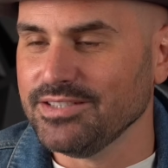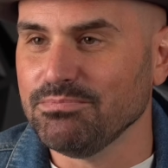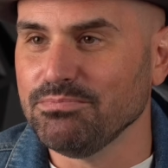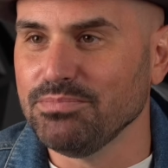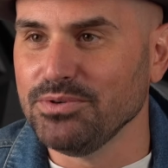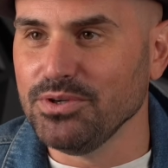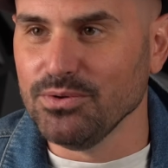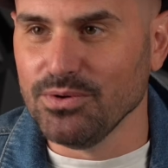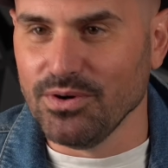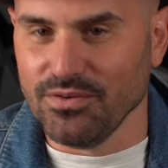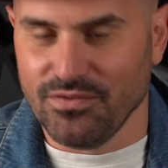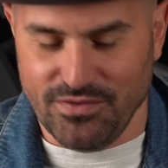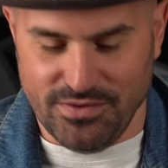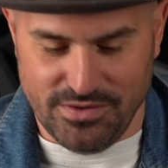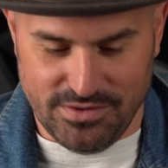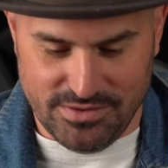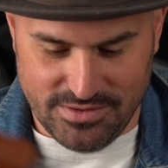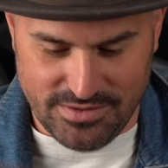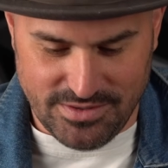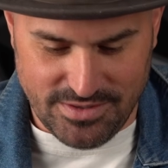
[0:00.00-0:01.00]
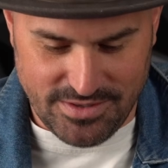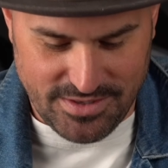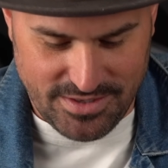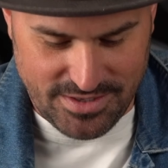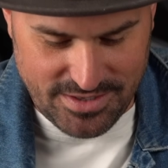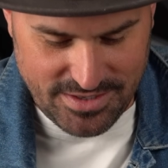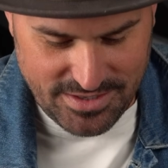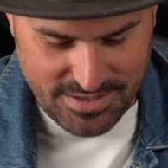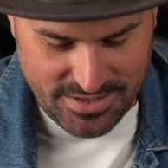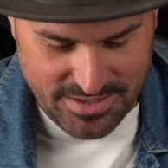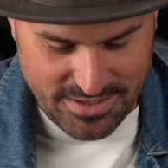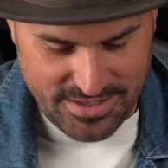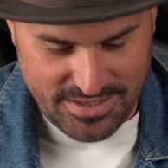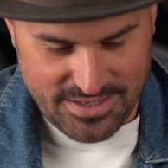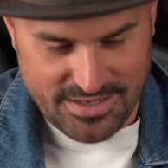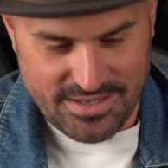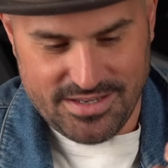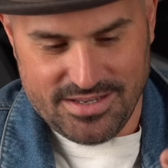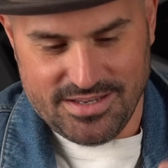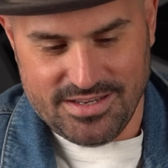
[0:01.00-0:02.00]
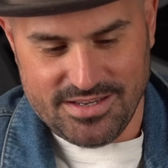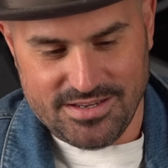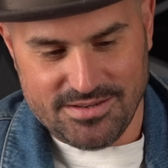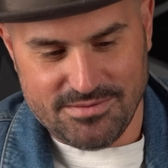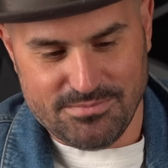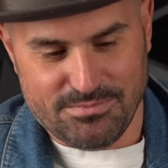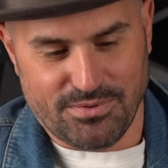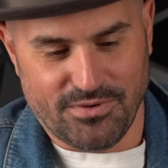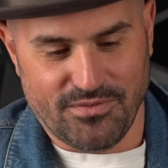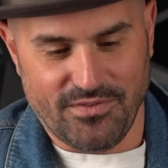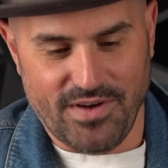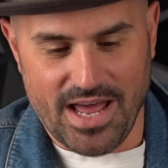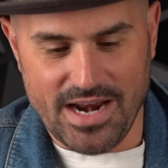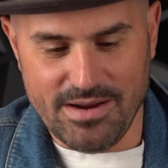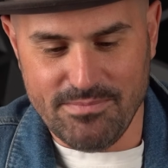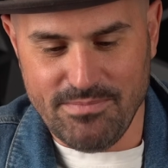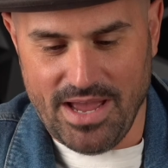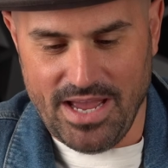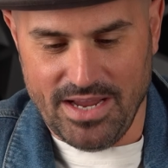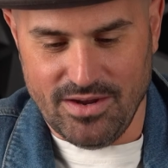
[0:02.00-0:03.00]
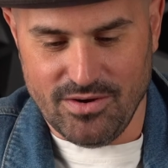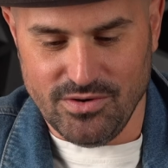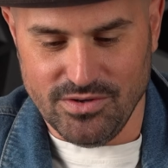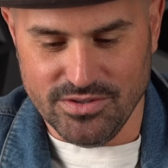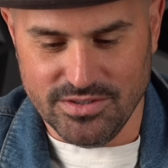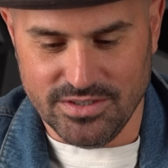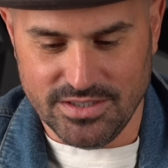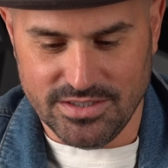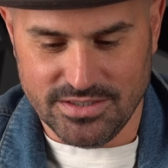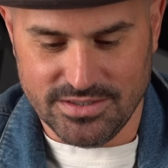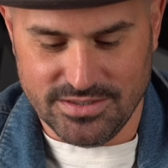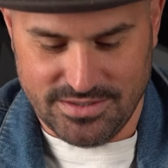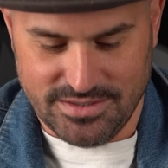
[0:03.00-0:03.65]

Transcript: beautiful Privada bag holder